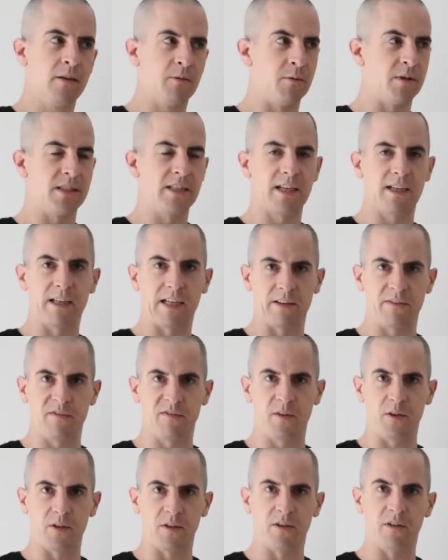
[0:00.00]
which had like
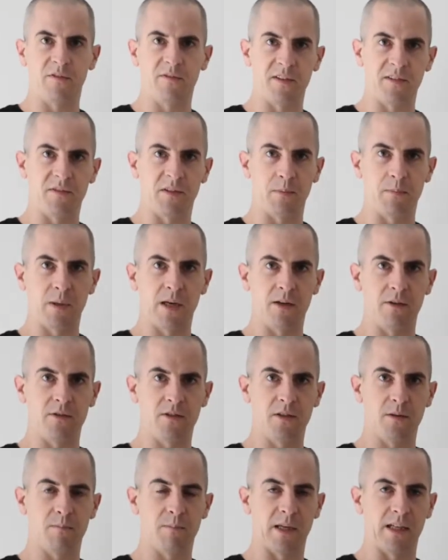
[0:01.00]
40 or 50 pound
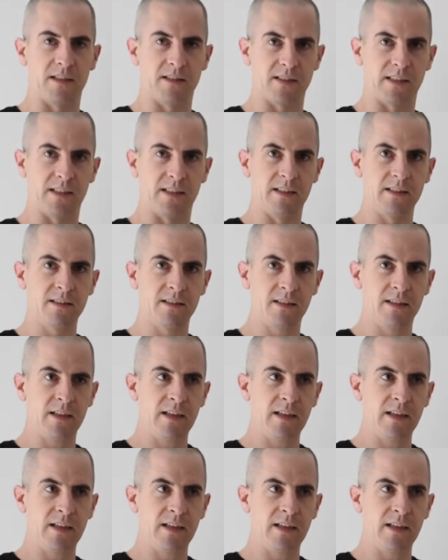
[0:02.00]
dumbbells in it.